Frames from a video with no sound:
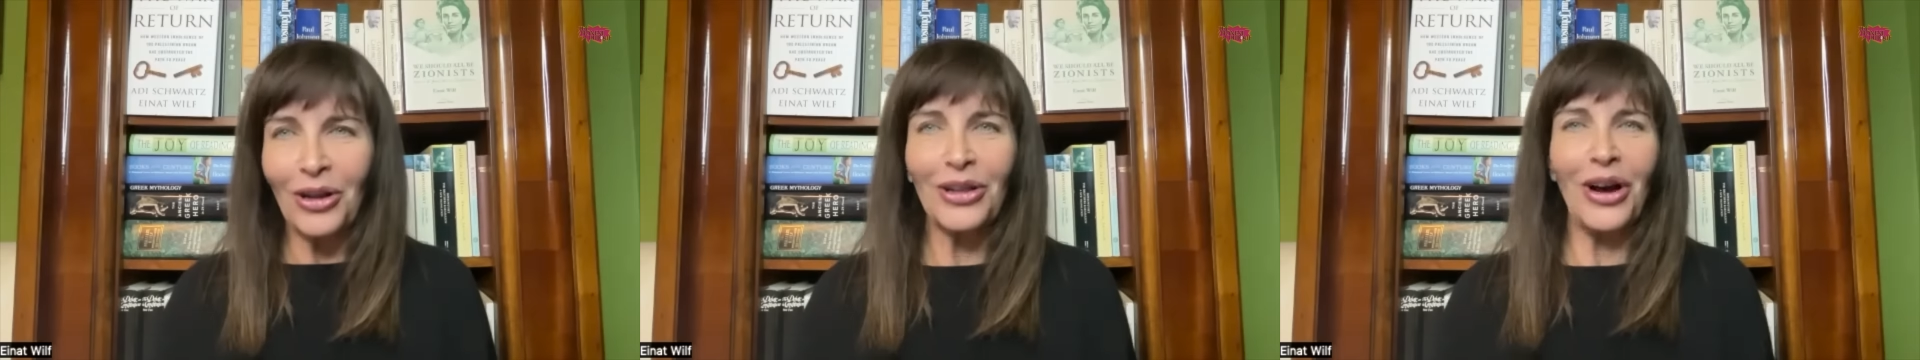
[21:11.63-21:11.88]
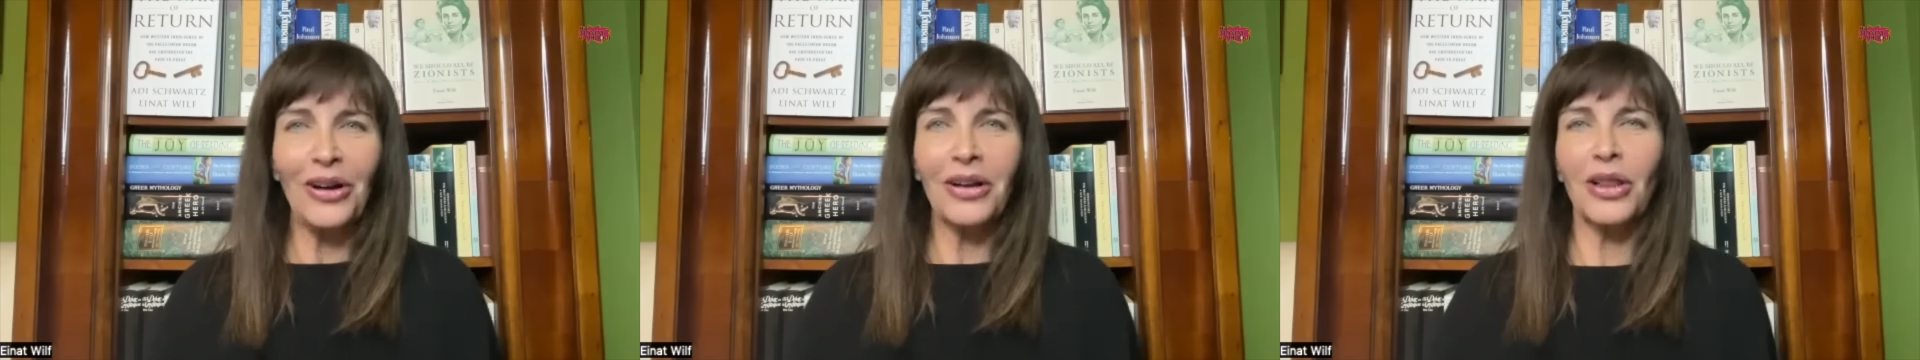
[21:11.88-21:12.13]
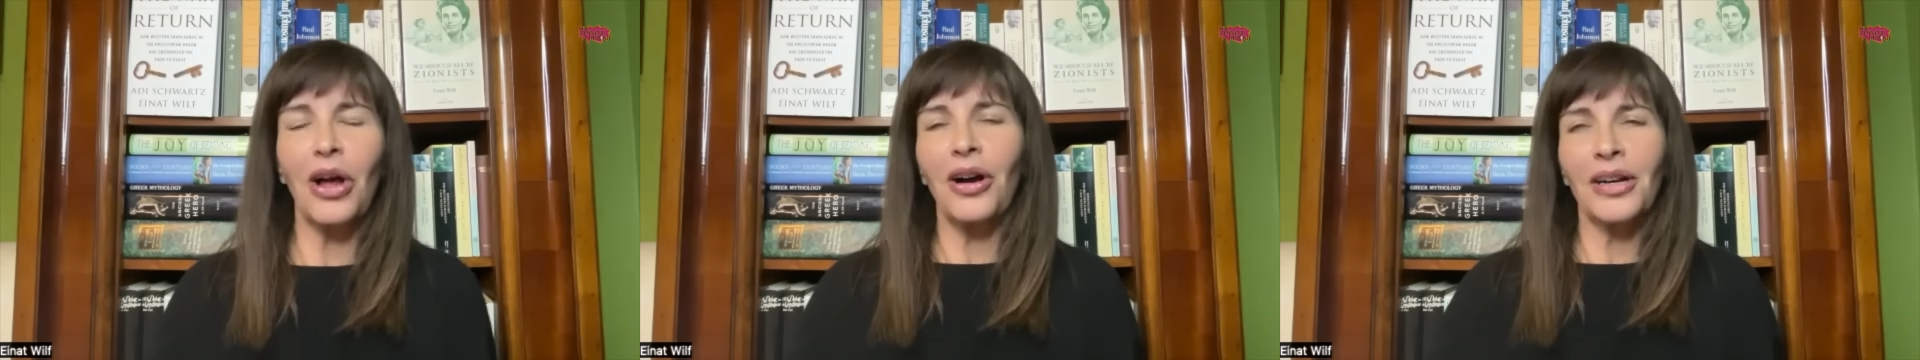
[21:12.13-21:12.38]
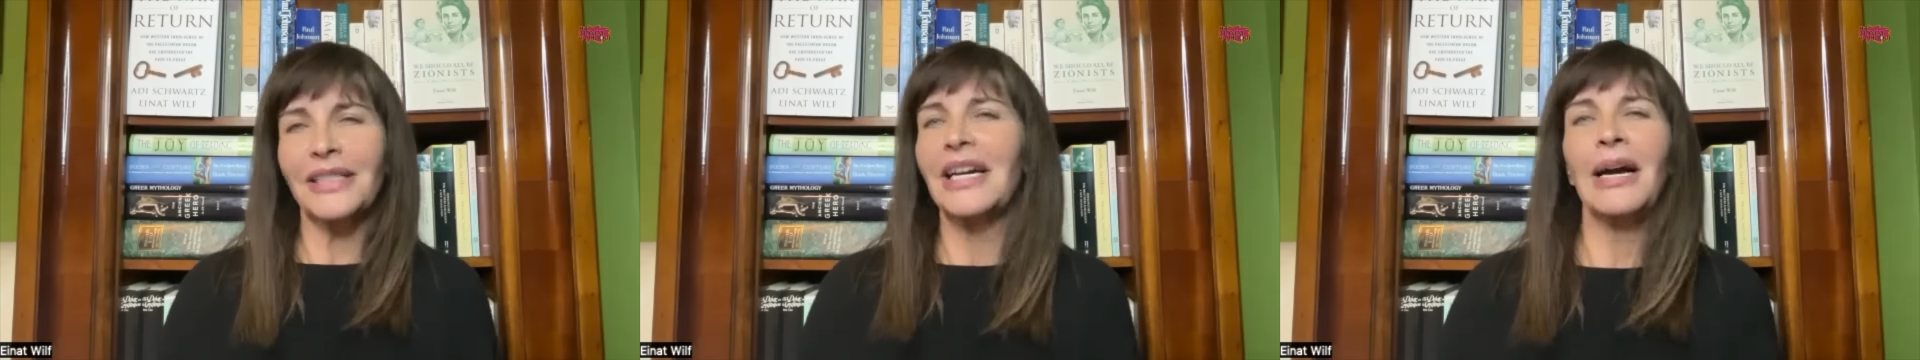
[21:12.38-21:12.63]
long,
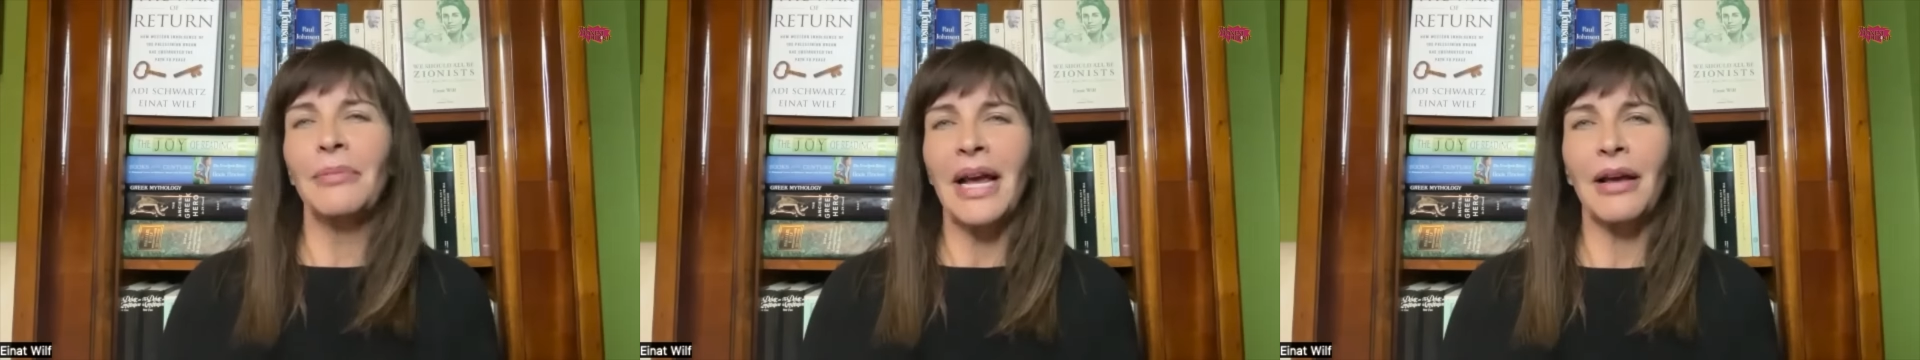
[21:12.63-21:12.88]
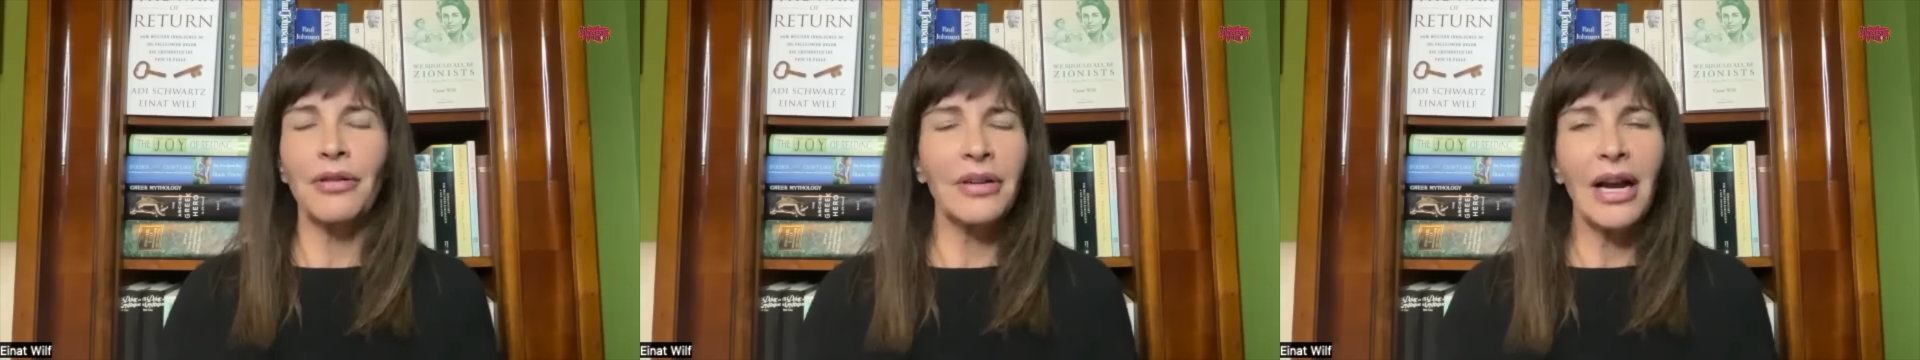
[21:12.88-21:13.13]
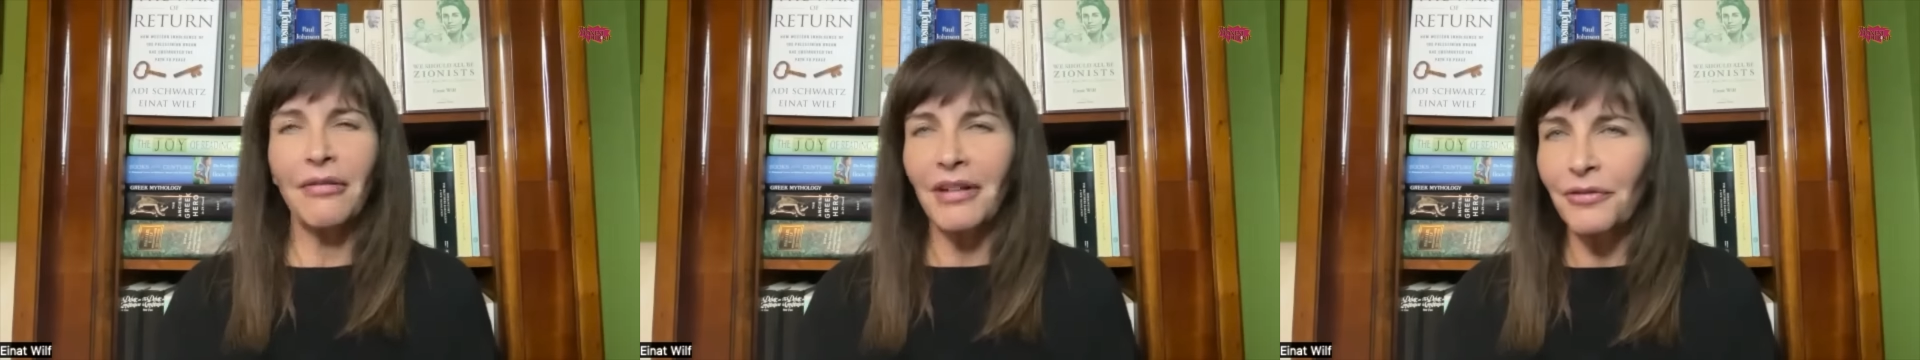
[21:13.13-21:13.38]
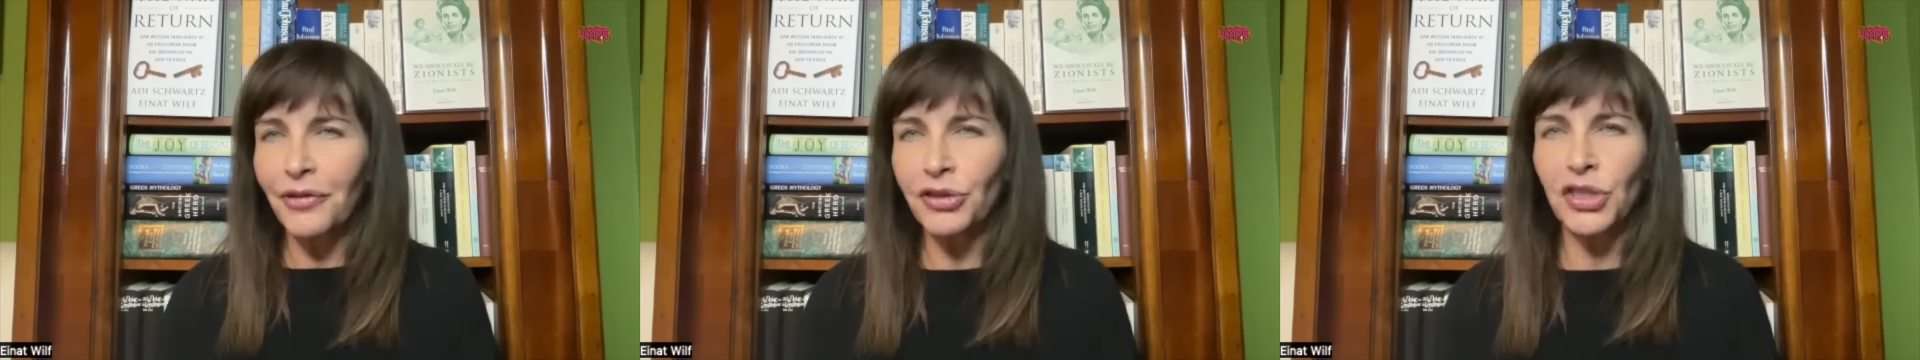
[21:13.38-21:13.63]
long time now, they're not
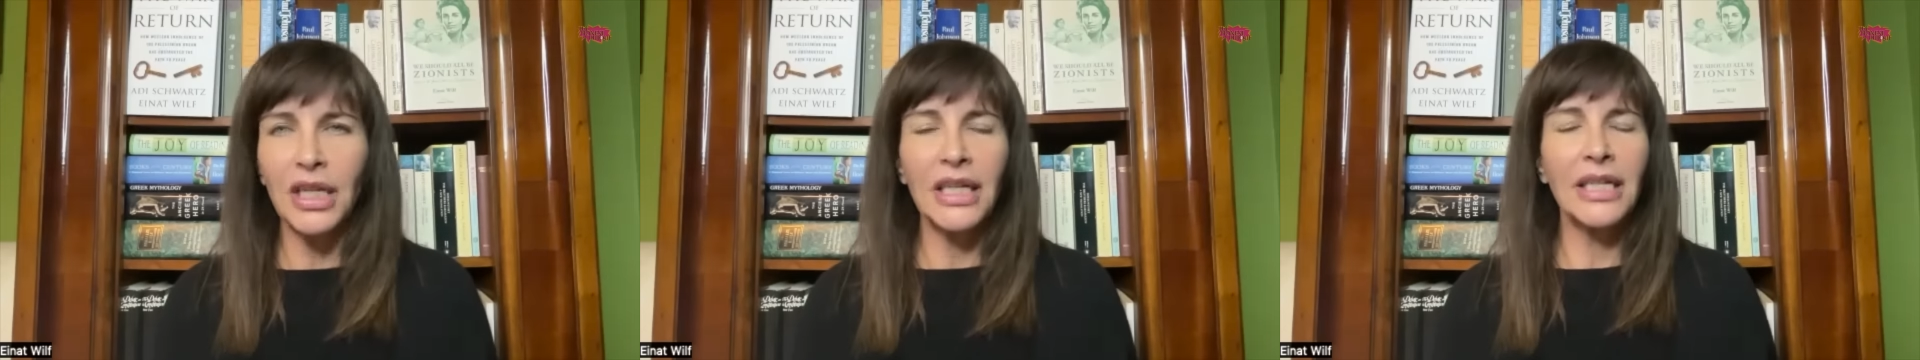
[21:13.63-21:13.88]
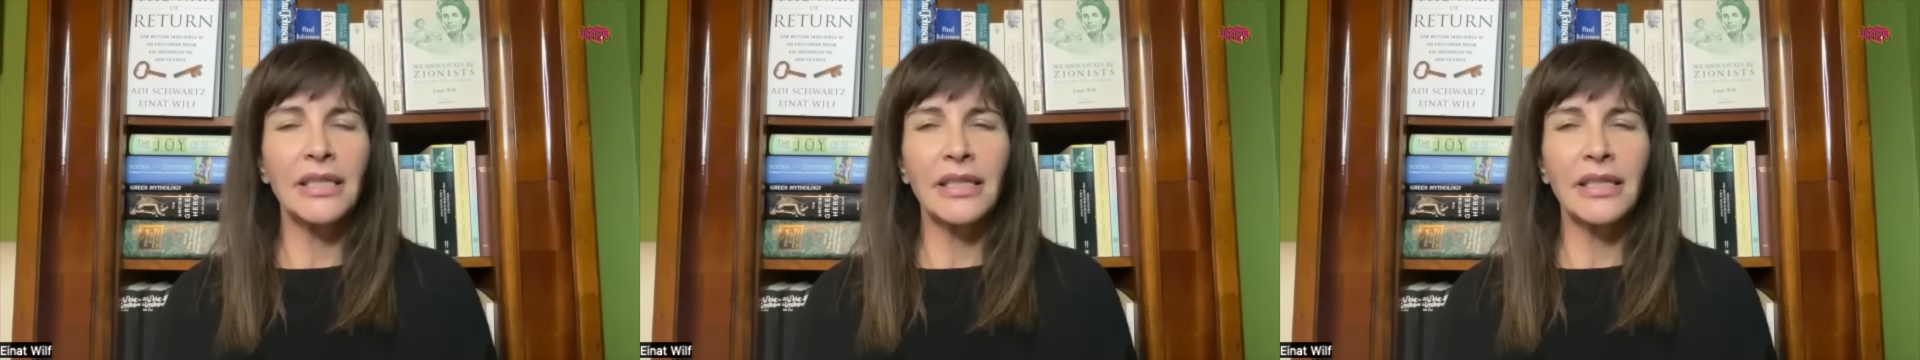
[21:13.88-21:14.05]
refugees.